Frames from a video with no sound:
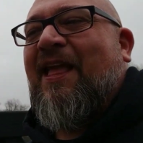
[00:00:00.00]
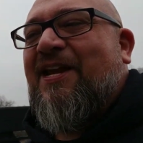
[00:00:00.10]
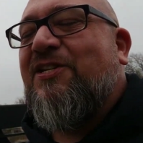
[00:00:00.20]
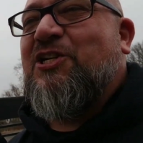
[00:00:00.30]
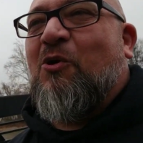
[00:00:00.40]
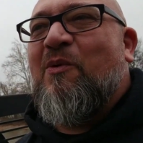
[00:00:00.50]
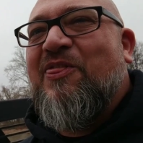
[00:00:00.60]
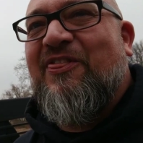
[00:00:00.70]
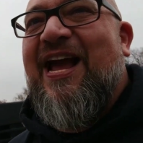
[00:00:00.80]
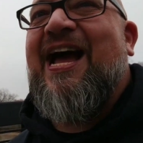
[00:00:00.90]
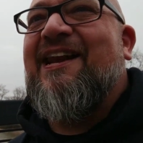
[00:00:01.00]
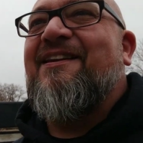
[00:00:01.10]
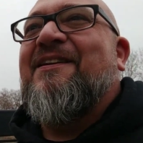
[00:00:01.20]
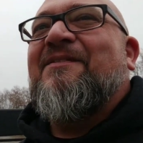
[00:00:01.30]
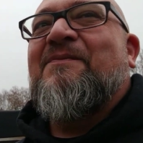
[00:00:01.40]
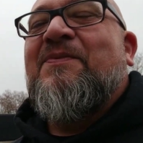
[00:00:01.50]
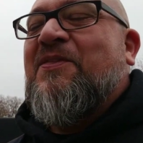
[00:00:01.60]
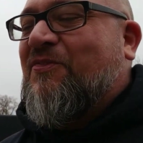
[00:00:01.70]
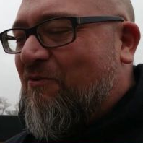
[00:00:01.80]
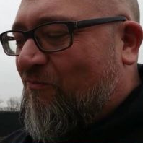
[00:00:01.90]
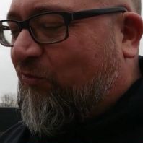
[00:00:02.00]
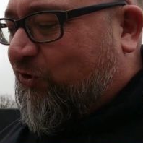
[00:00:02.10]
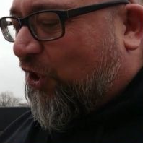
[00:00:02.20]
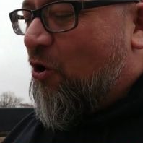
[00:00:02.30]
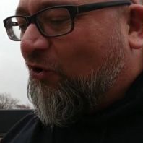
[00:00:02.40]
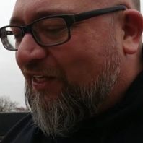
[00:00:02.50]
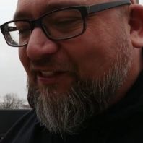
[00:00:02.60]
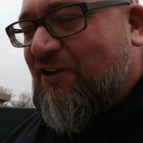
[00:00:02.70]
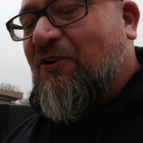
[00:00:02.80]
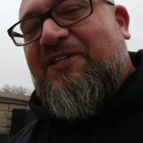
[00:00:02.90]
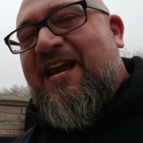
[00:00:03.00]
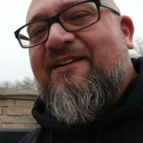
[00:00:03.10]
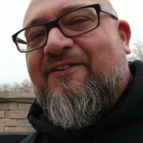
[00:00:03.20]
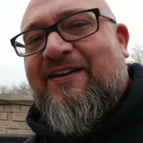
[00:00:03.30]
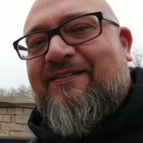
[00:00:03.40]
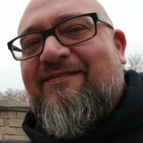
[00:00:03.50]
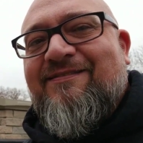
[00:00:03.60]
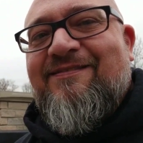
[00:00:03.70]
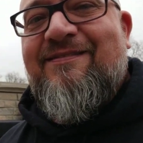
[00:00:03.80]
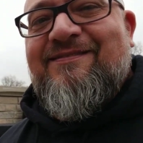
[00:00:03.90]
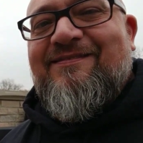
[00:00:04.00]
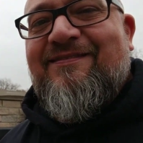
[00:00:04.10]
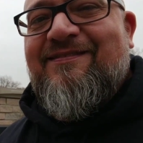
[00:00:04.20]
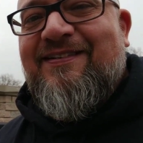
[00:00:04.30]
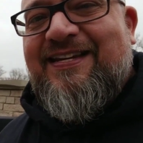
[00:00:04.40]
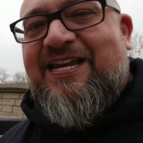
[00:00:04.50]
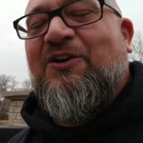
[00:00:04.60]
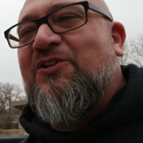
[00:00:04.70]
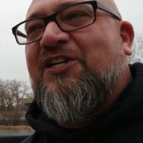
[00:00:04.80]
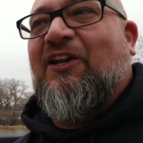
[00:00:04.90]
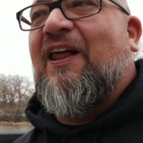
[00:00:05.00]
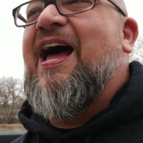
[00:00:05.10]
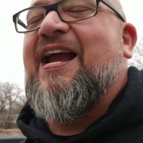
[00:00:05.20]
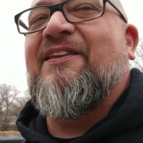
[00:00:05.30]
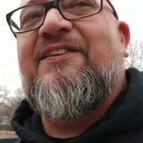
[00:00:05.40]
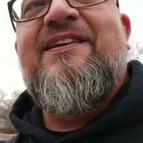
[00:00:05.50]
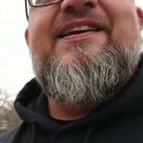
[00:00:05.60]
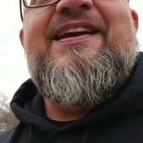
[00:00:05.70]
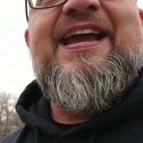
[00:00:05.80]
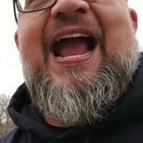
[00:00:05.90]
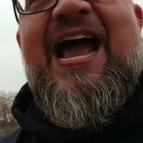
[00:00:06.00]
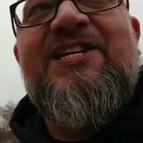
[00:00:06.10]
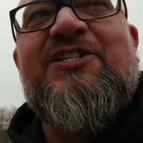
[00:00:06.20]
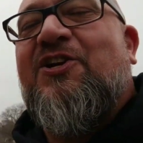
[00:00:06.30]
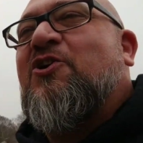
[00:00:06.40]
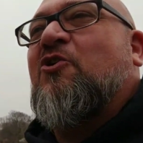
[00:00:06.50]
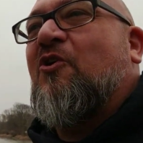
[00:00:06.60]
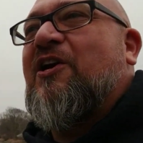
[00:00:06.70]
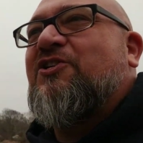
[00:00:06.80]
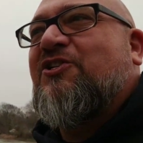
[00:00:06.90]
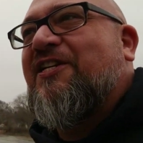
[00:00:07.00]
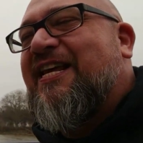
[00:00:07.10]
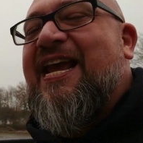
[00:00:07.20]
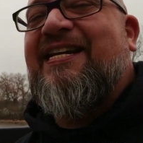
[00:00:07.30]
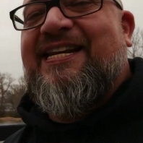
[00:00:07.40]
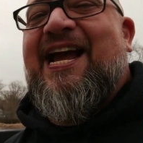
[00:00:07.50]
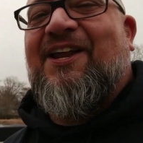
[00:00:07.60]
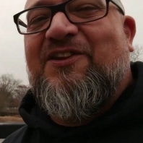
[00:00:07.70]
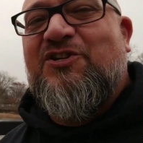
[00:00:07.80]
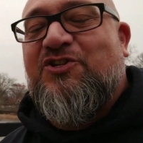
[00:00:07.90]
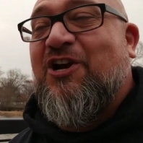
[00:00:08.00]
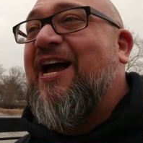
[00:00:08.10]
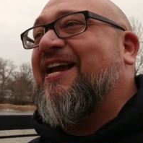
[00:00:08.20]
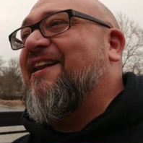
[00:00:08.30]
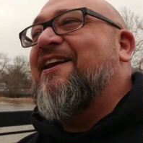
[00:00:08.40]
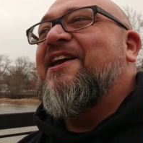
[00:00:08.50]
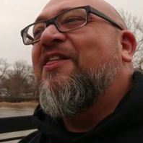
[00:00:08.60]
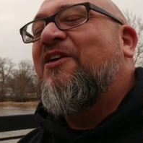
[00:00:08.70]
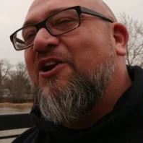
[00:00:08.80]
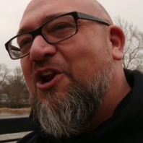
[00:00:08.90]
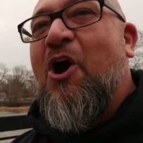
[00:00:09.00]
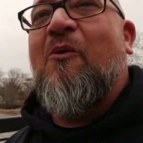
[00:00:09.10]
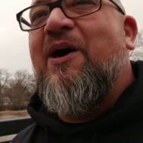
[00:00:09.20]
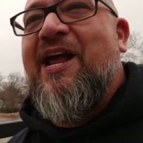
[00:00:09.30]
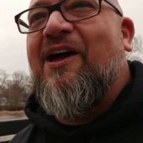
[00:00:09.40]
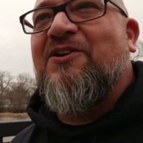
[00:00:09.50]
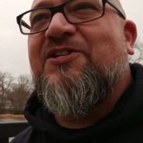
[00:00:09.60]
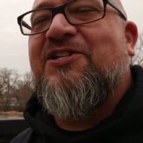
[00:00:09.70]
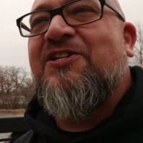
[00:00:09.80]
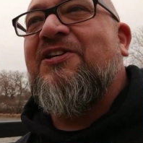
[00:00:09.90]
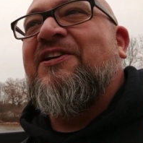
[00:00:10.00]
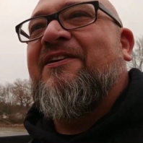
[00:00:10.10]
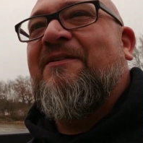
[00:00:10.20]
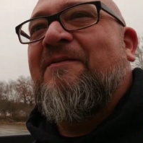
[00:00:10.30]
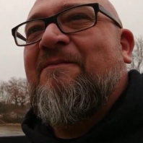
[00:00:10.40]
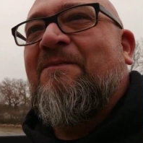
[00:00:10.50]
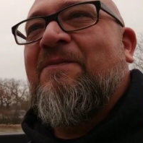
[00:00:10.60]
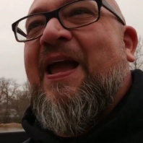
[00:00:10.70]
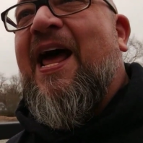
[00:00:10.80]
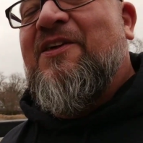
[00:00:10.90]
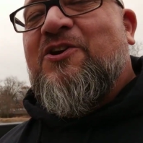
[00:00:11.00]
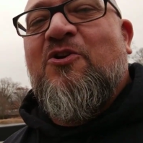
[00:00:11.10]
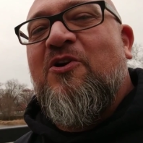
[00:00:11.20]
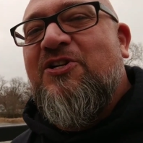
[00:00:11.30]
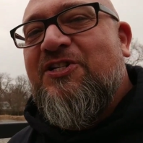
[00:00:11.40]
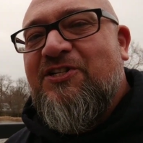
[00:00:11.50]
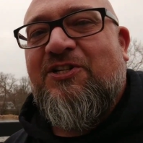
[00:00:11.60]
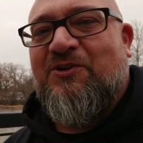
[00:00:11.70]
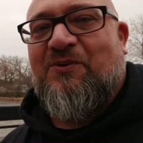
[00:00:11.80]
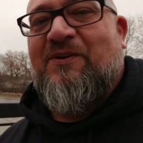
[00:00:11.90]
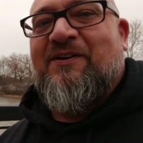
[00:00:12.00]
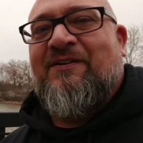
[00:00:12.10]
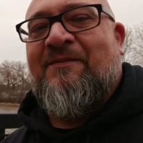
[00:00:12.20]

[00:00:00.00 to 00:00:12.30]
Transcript: And so with that, the lowly little David kills Goliath, has the courage to take down this giant that no one else had the courage to do.